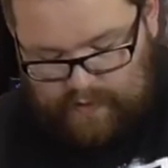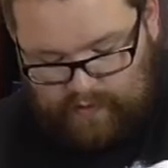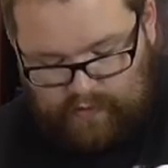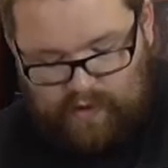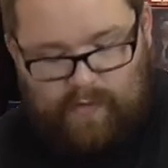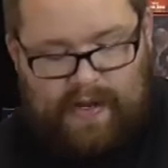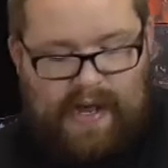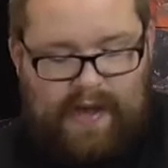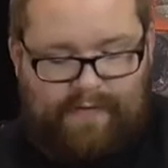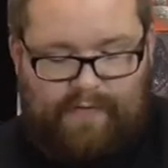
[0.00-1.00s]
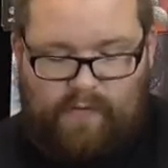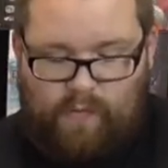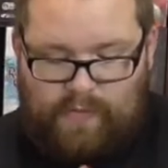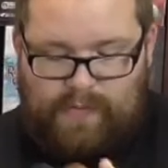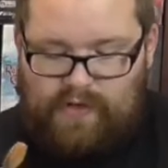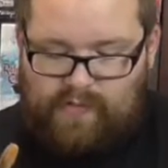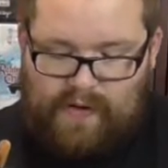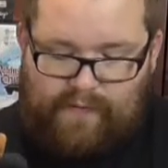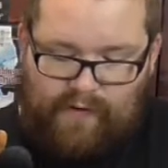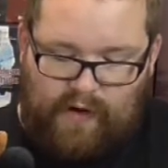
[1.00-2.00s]
So we have what appears to be
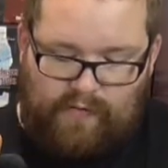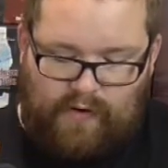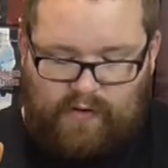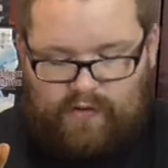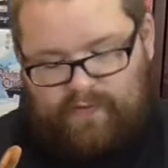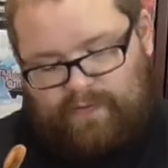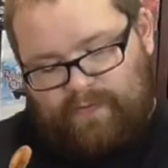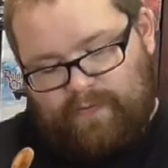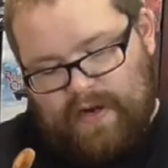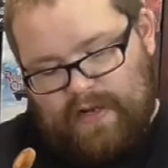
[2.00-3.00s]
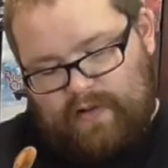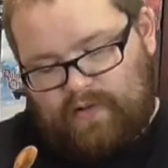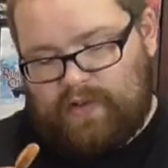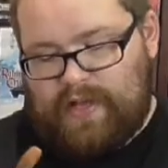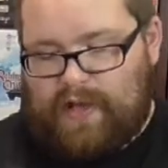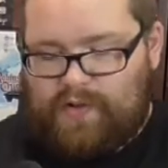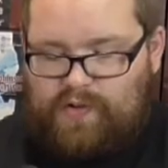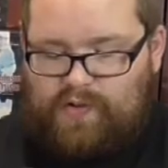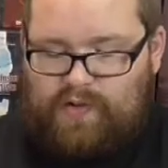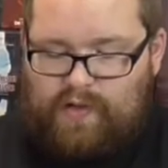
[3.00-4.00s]
a Five Nights at Freddy's,
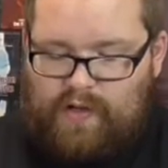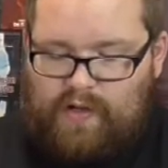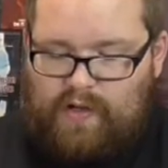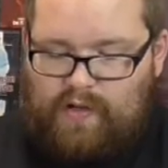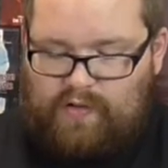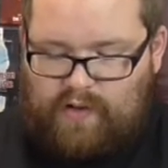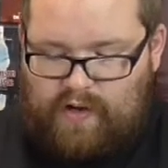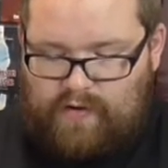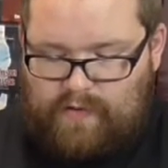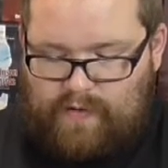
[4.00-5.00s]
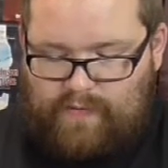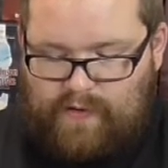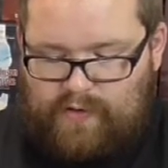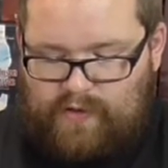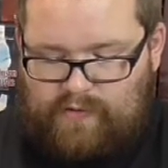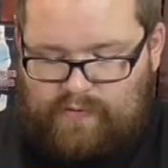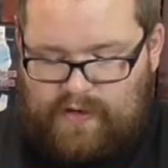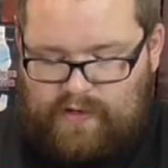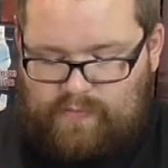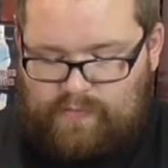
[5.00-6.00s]
yes. So Five Nights at
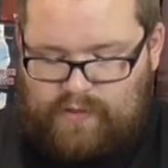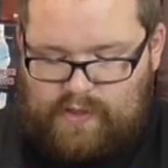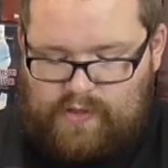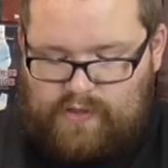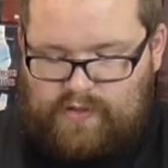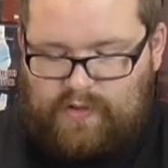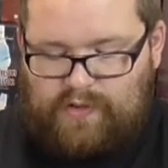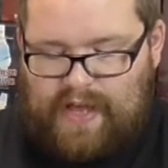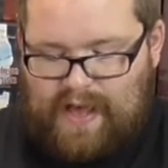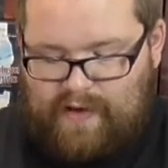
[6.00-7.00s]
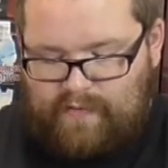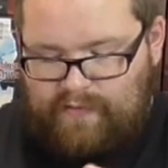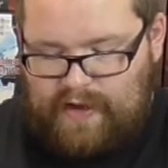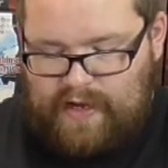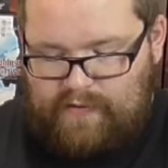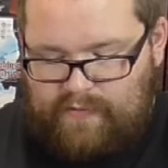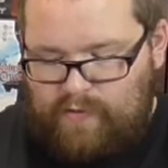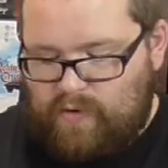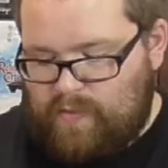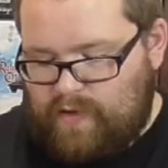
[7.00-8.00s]
Freddy's plush doesn't have any
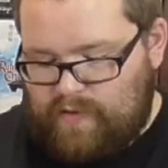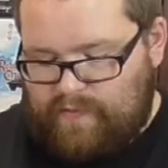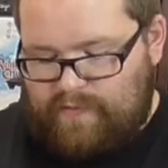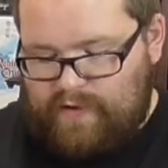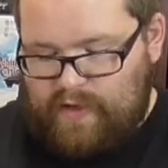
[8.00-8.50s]
form of,